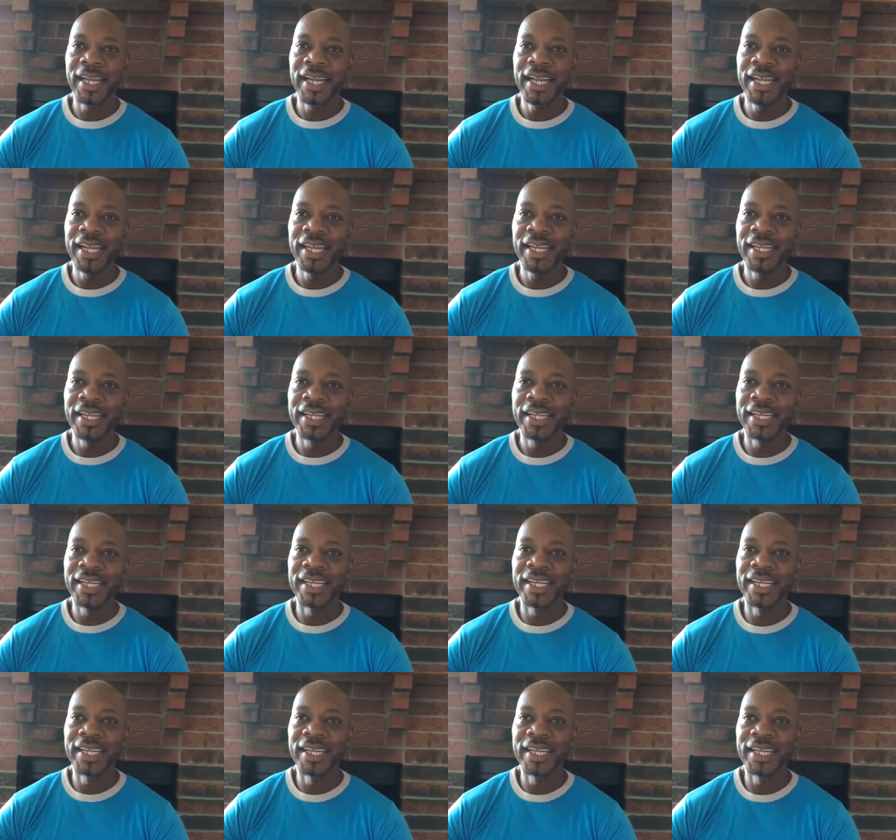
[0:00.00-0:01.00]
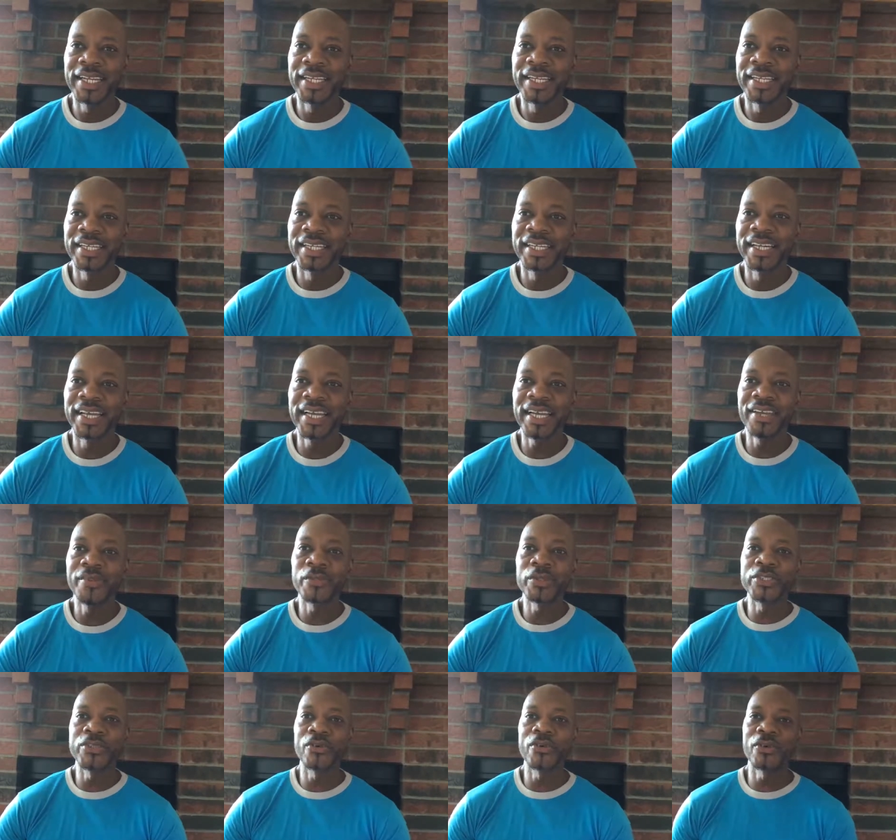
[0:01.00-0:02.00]
Hey,
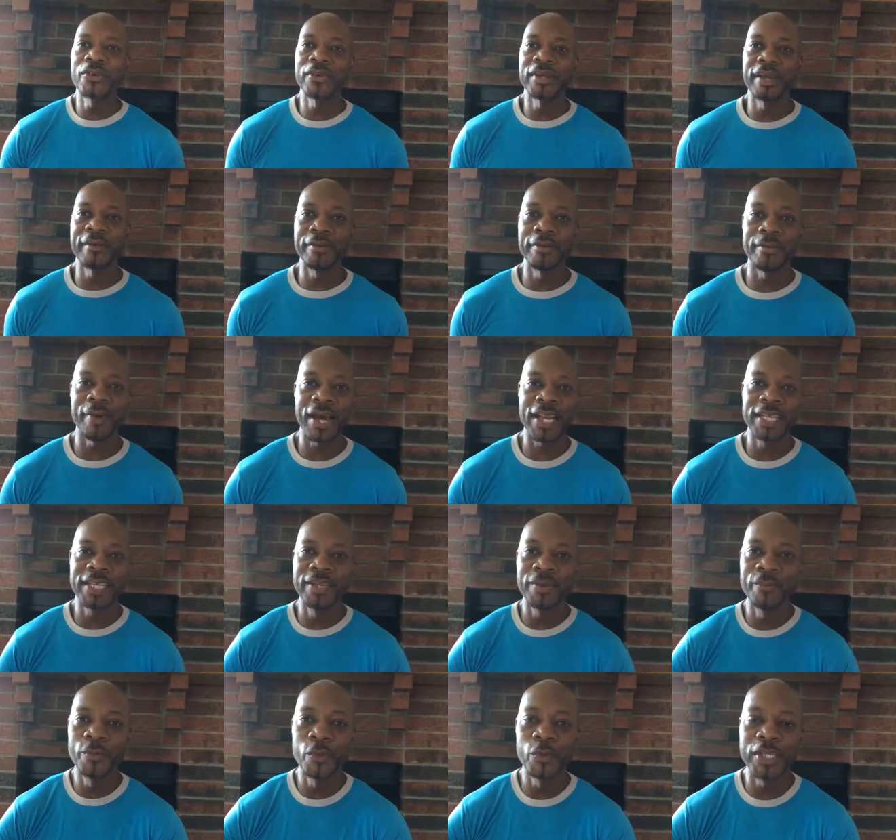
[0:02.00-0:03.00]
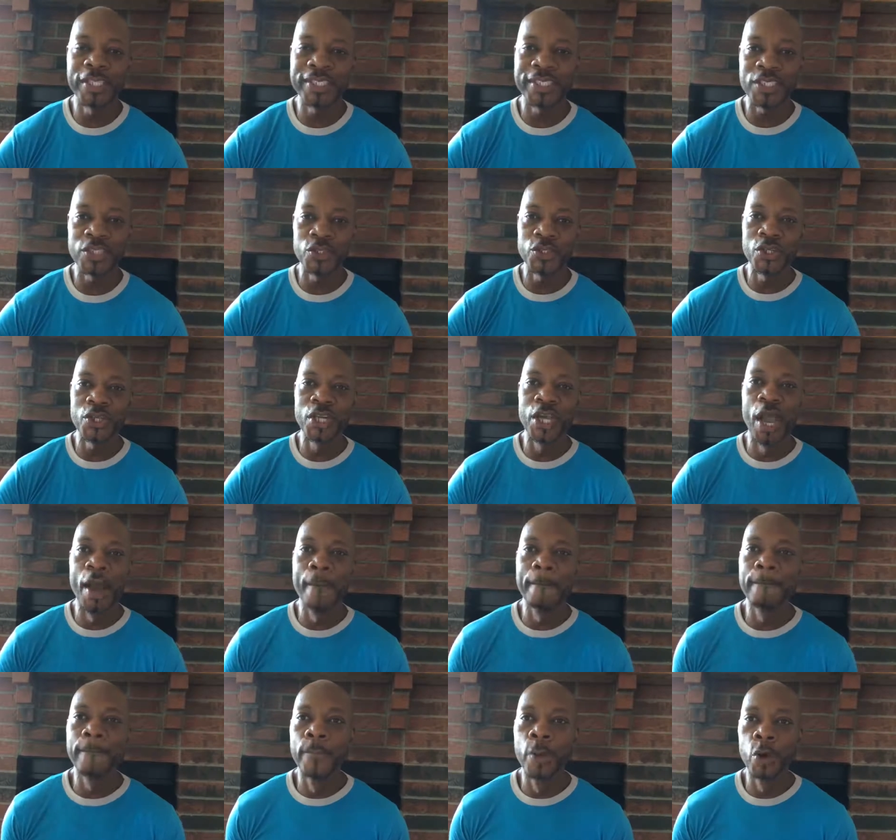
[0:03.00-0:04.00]
hey, what's going on, everybody? Good morning to you.
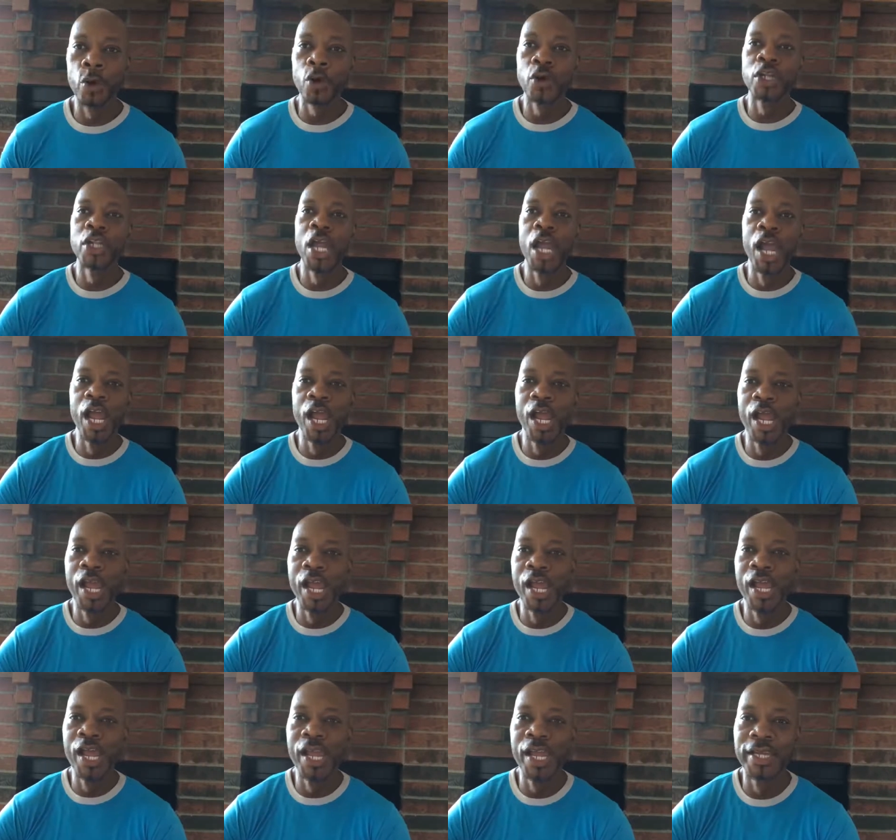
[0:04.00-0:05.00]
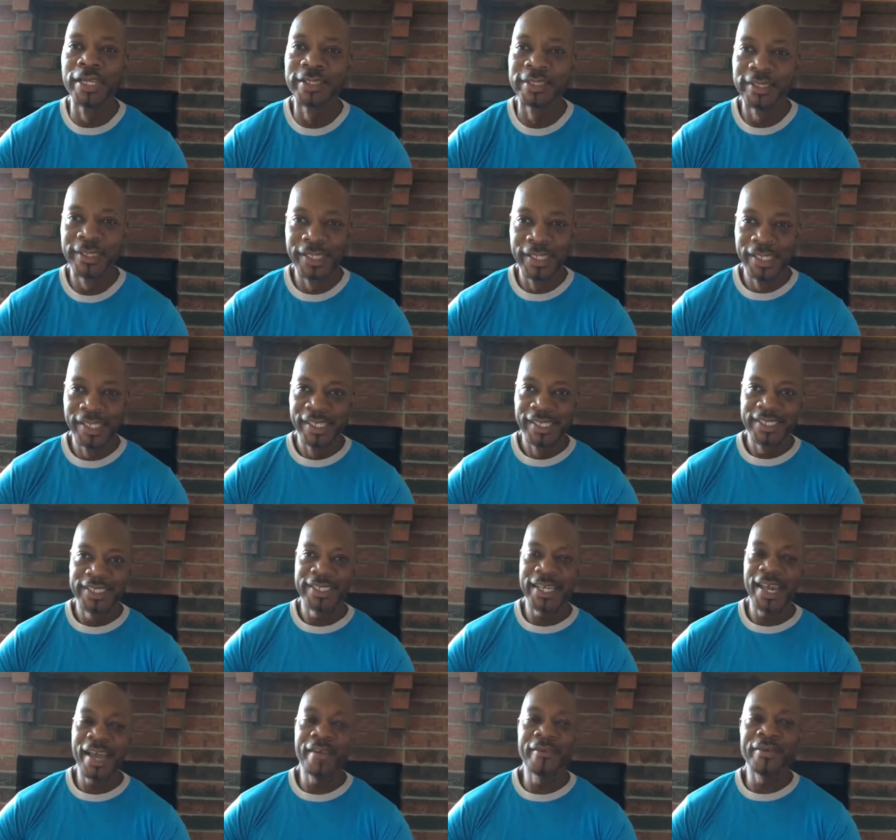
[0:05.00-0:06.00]
Good morning
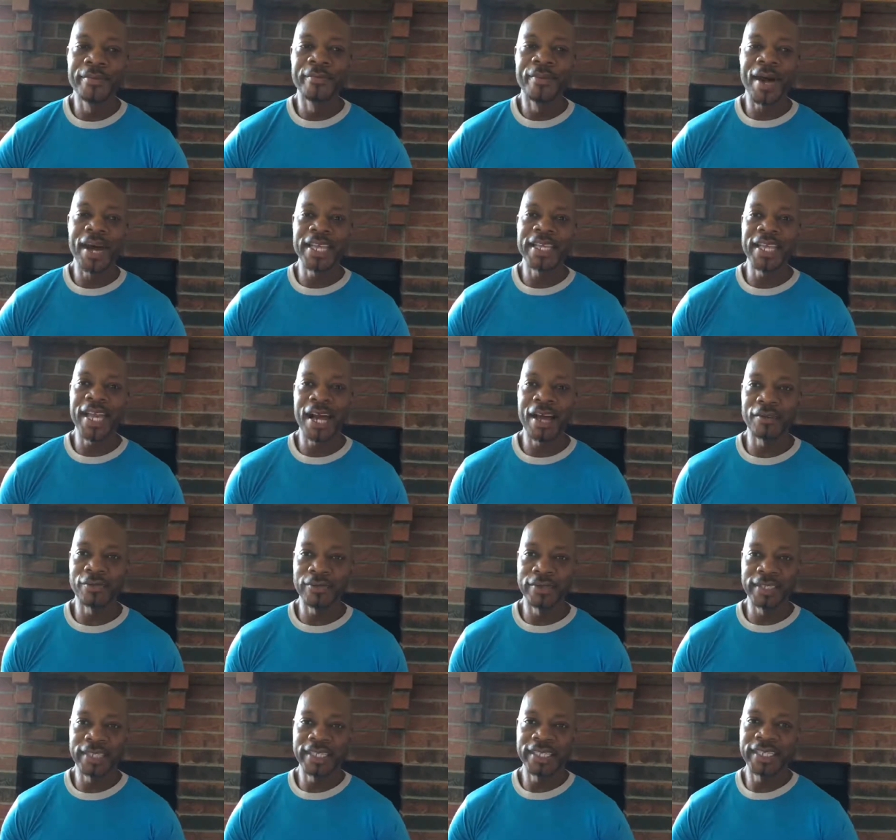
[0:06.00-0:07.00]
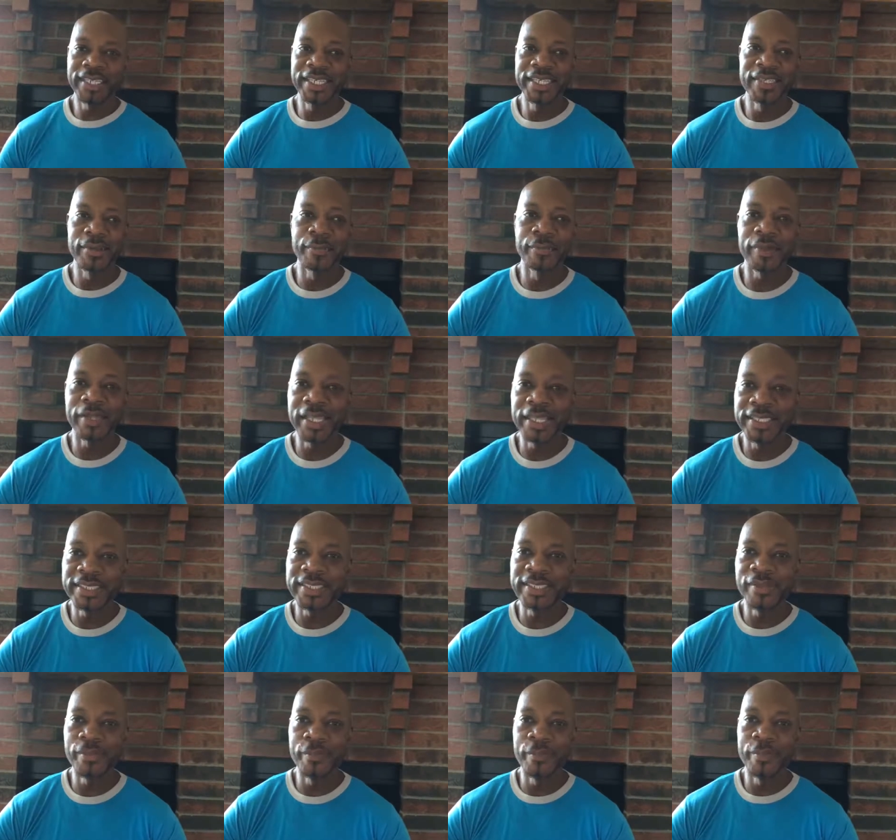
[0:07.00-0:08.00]
to everybody out there in the
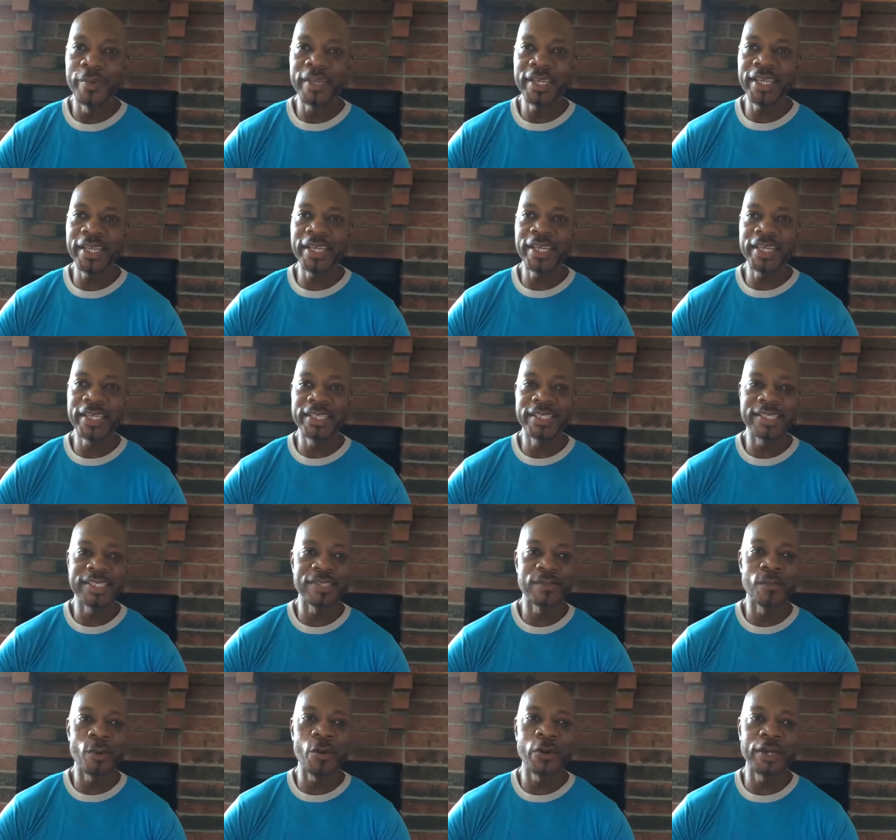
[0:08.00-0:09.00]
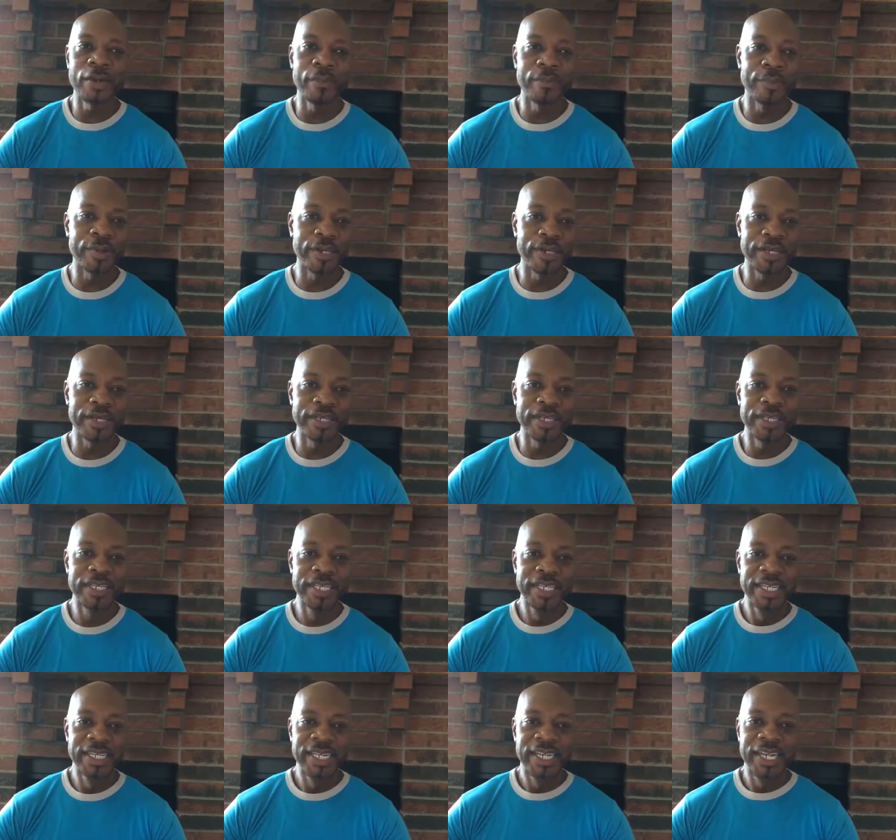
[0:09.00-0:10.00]
place to be. This is Mario Byrd,
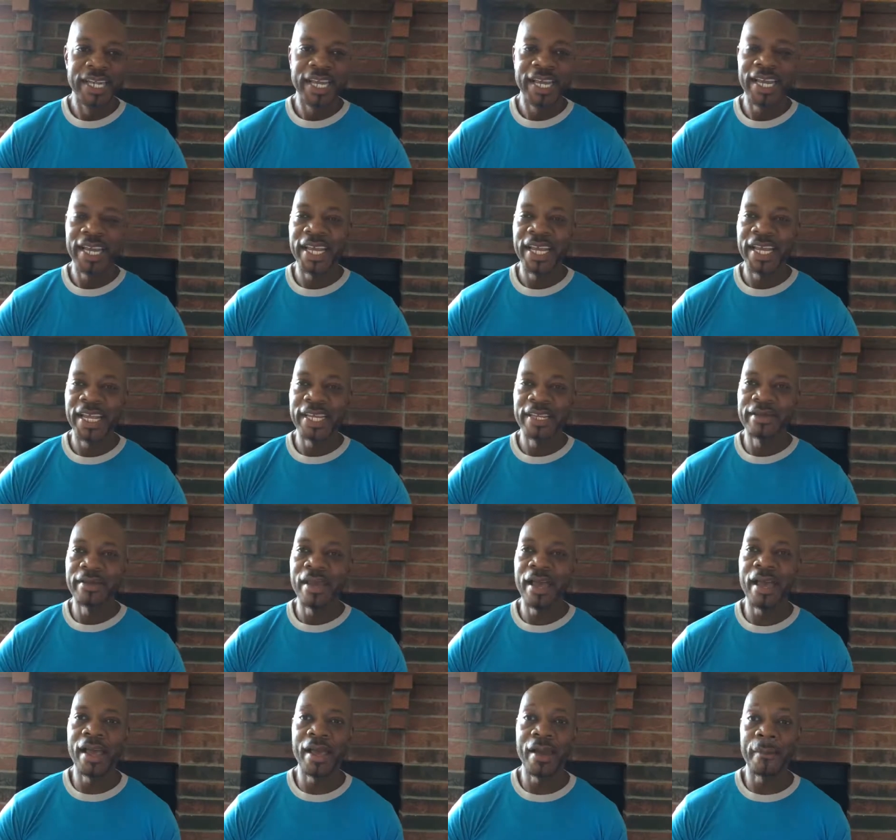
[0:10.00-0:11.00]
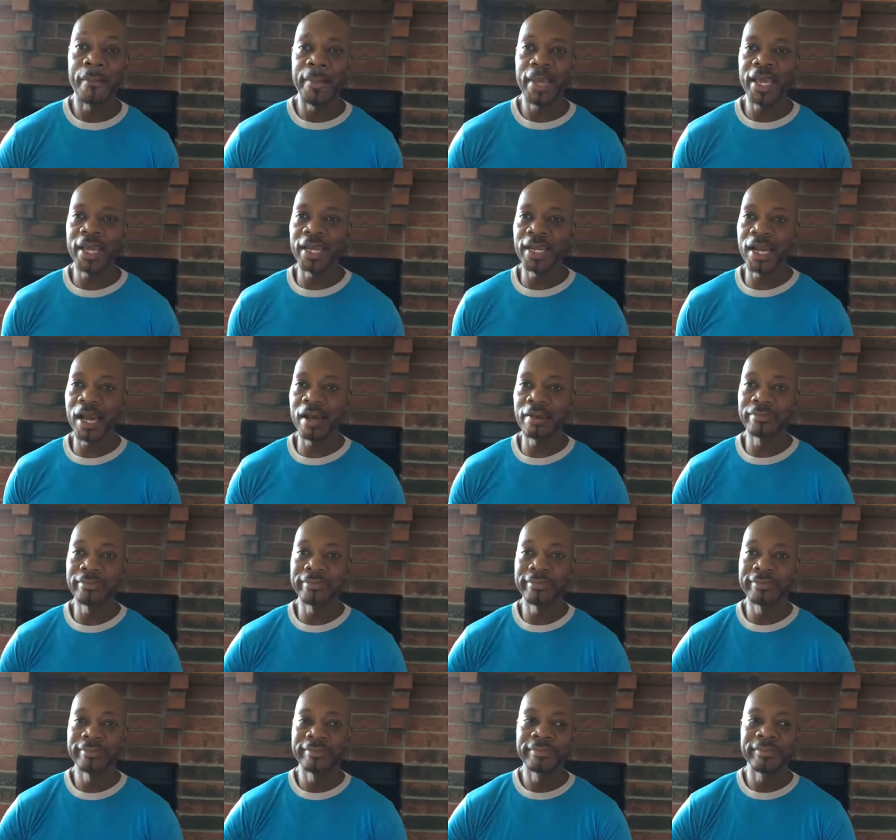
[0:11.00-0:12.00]
and man,
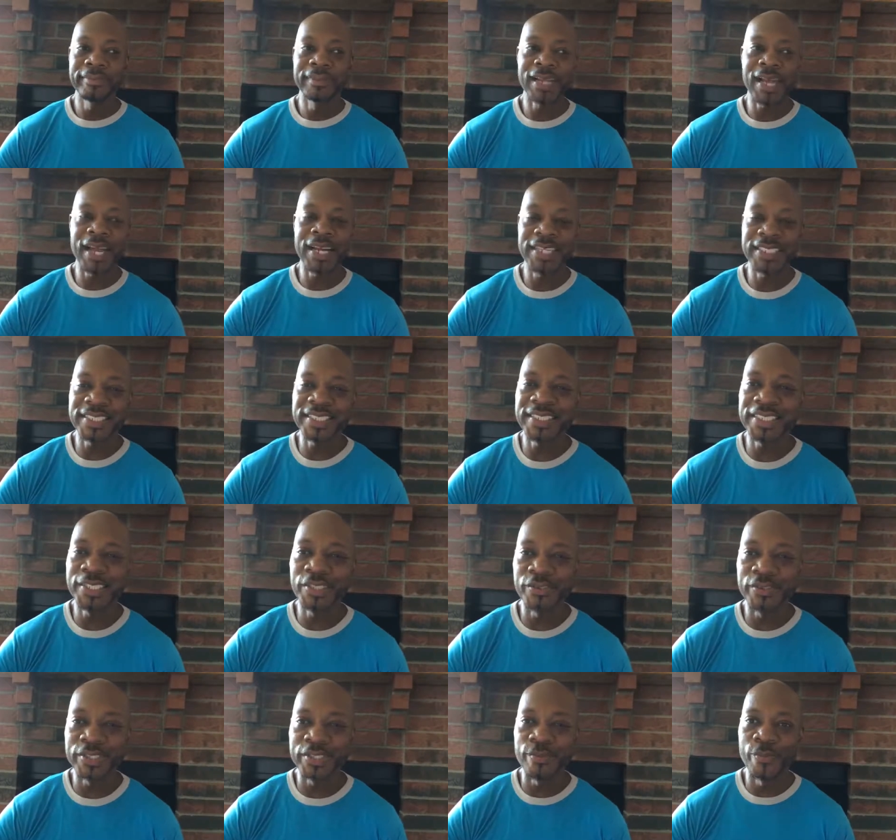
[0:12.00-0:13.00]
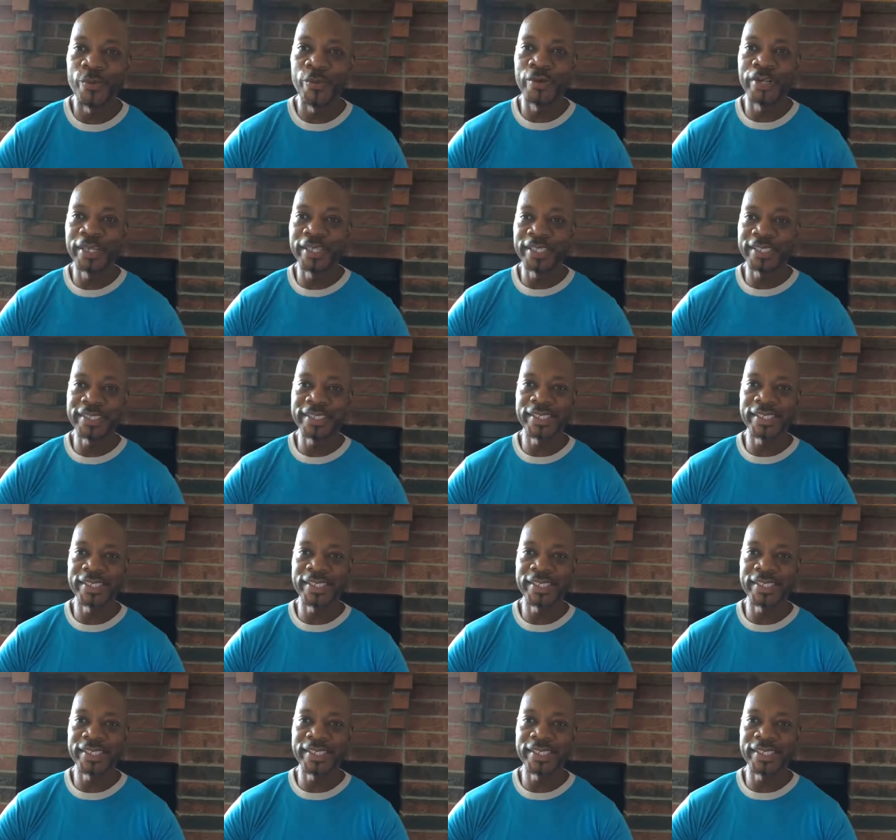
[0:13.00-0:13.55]
I'm kind of chill this morning.